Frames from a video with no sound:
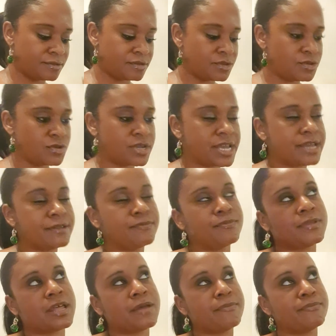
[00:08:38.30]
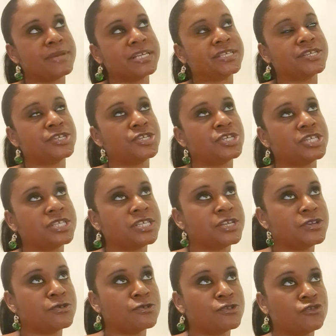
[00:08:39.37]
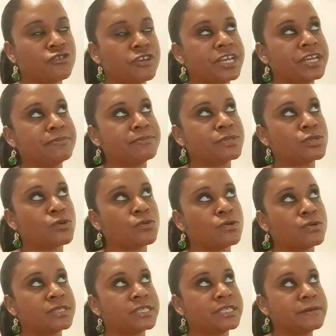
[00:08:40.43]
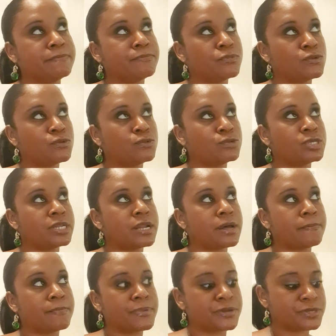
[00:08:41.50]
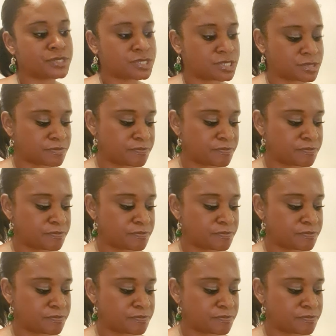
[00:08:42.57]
You get like messages in your dreams or symbols, numbers.